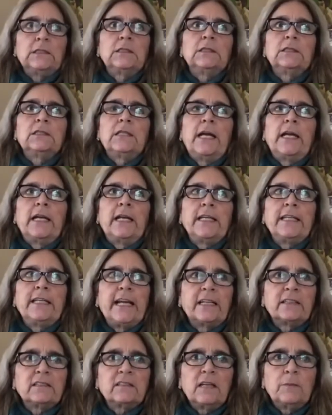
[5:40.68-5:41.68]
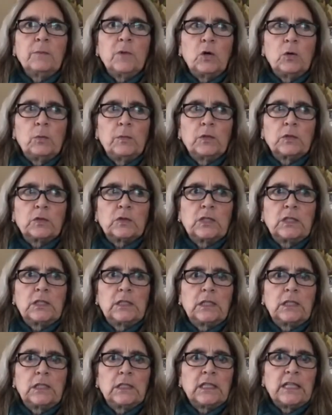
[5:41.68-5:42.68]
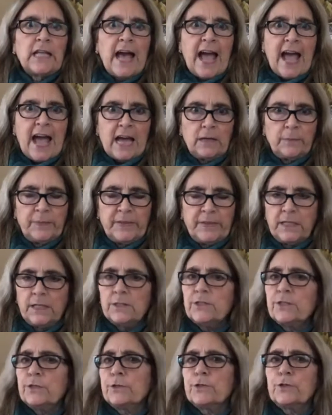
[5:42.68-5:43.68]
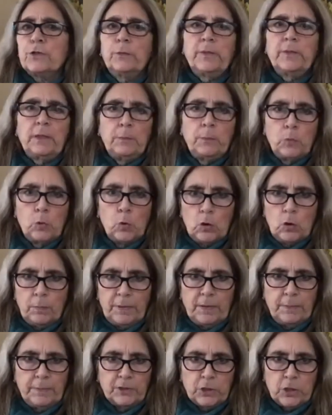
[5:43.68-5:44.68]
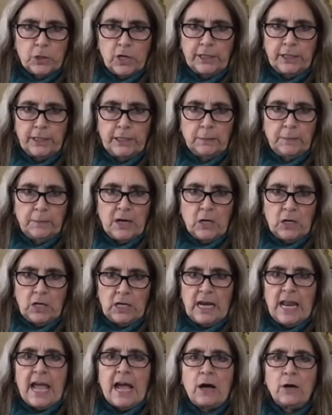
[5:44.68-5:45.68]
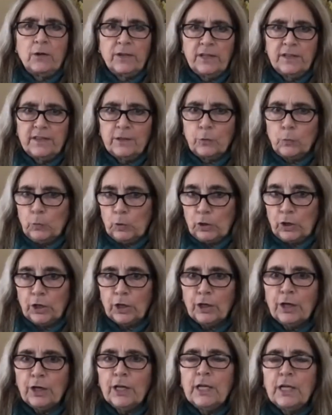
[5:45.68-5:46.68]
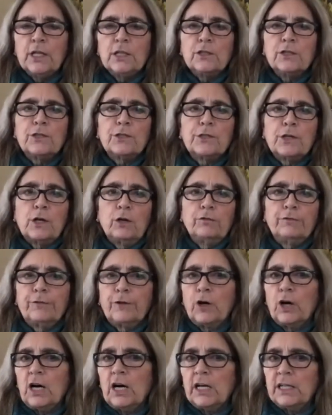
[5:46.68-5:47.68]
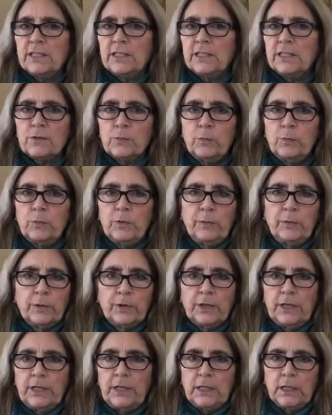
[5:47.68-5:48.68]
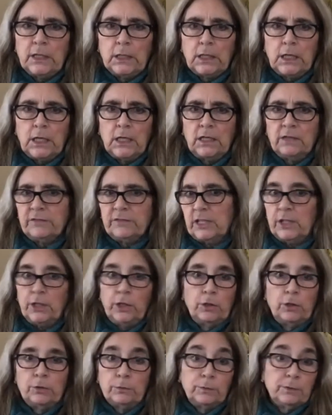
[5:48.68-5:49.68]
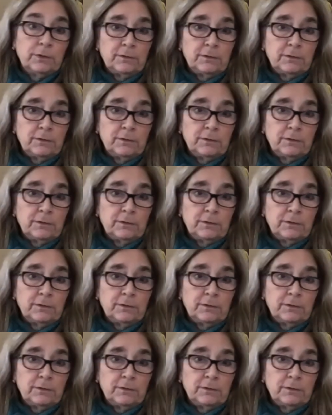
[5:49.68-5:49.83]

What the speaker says: And I guess I'm almost glad because there's so many more people talking about it now than there were. So for us, we were in a kind of unknown.